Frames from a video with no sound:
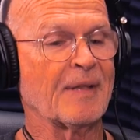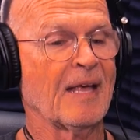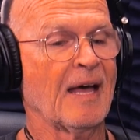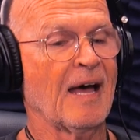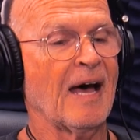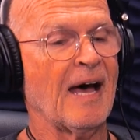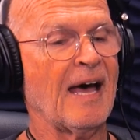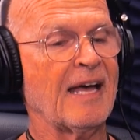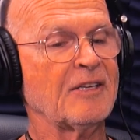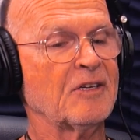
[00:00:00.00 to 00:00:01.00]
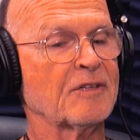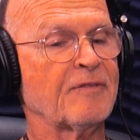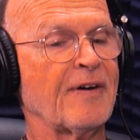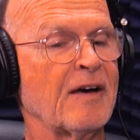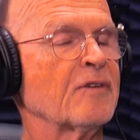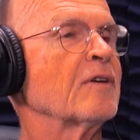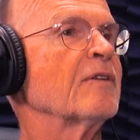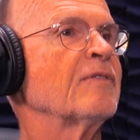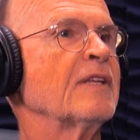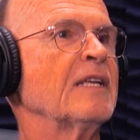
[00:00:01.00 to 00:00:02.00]
one. And you're the founder
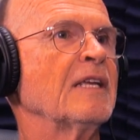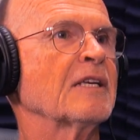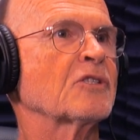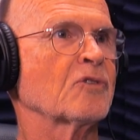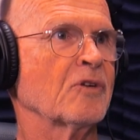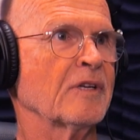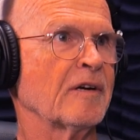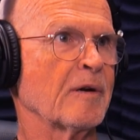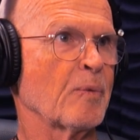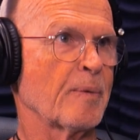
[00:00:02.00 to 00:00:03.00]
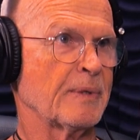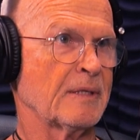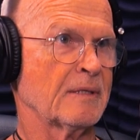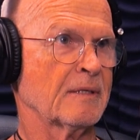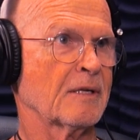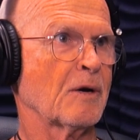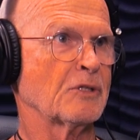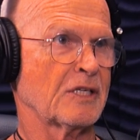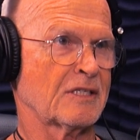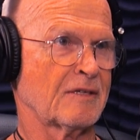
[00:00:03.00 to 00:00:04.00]
of the Extraordinary Woman
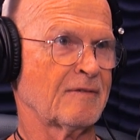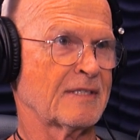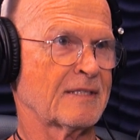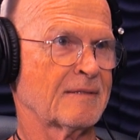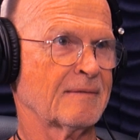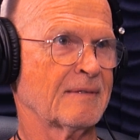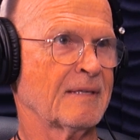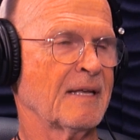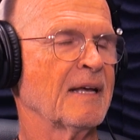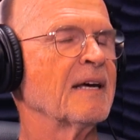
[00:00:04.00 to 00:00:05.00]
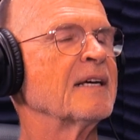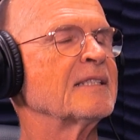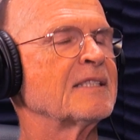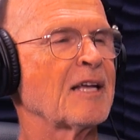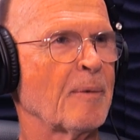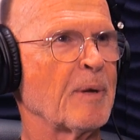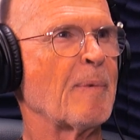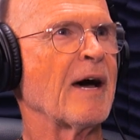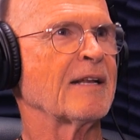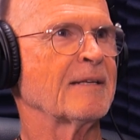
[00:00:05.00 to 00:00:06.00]
Coaching Service. Tell me
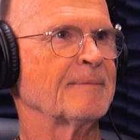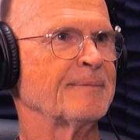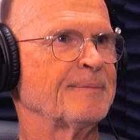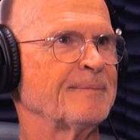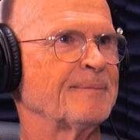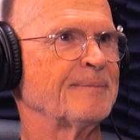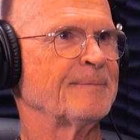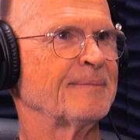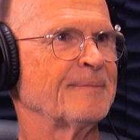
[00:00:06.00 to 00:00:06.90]
about it.